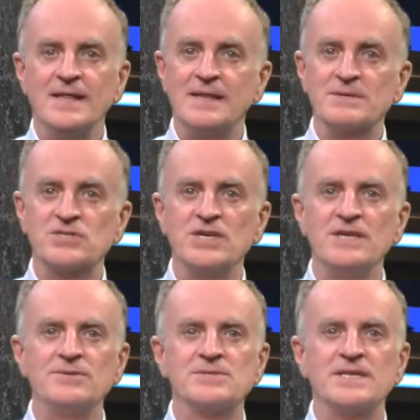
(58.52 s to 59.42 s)
The
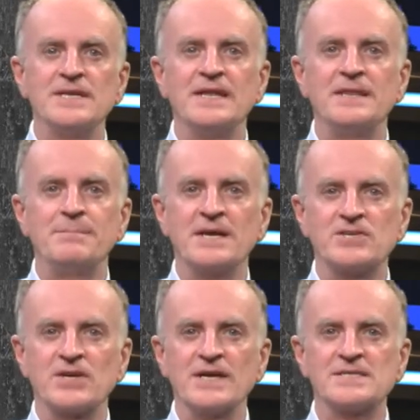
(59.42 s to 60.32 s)
machine you see in the
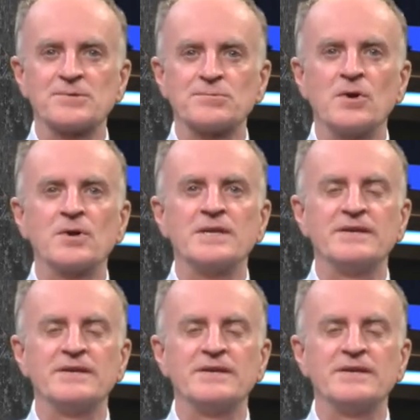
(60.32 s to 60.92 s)
picture is a rock